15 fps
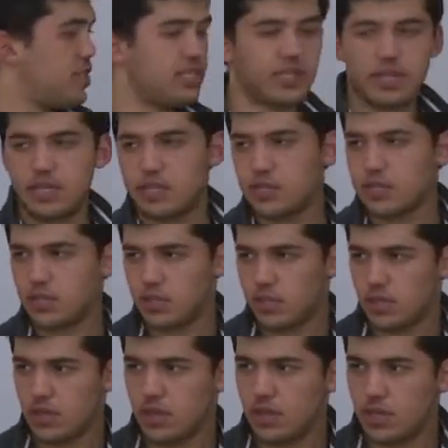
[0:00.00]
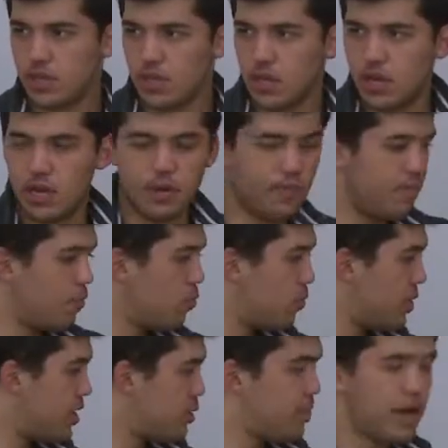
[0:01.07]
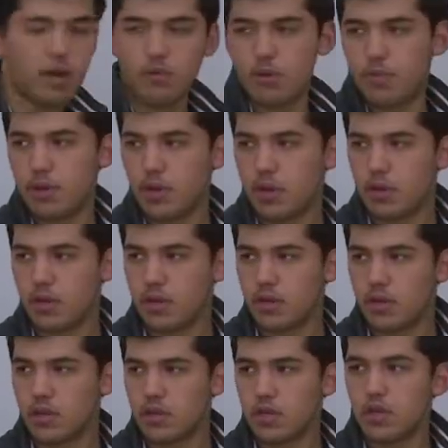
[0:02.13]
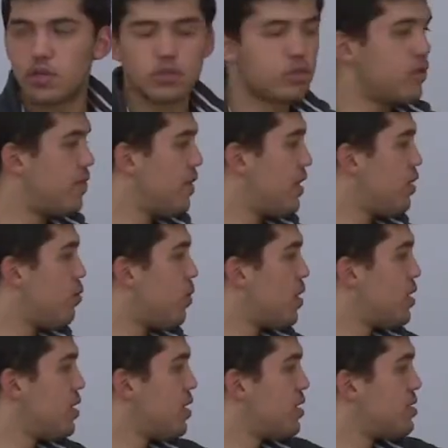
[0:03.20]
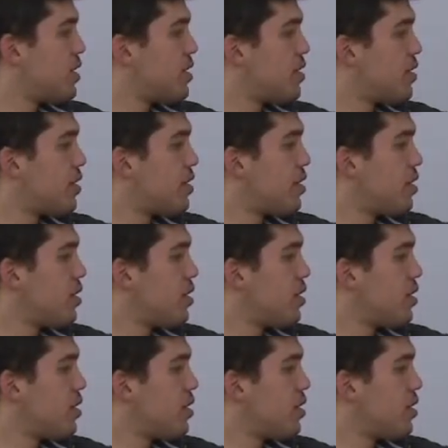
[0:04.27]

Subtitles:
this pair will be on. So if E1 is under